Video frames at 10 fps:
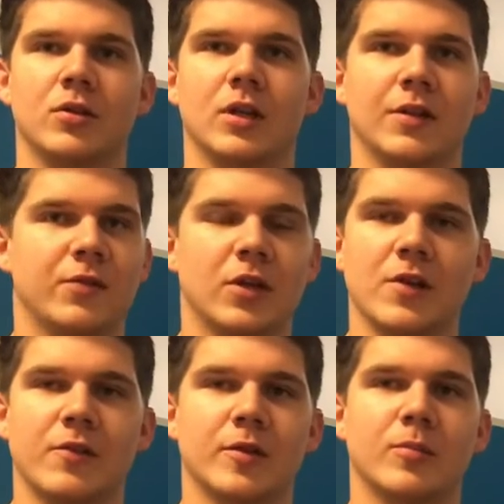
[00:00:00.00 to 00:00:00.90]
If you give
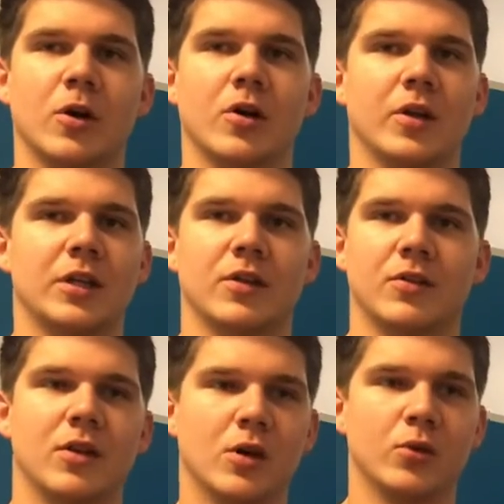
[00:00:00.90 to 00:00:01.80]
him the ball, he just
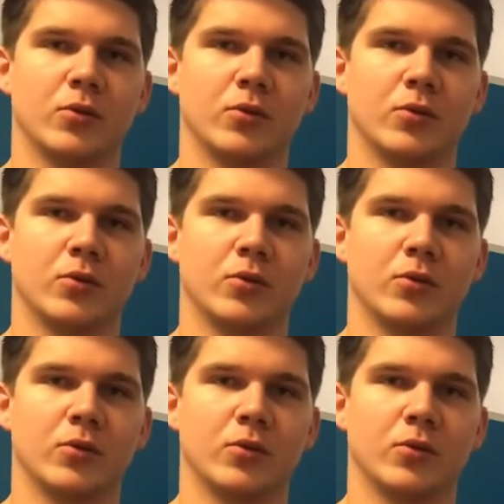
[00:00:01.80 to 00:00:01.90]
goes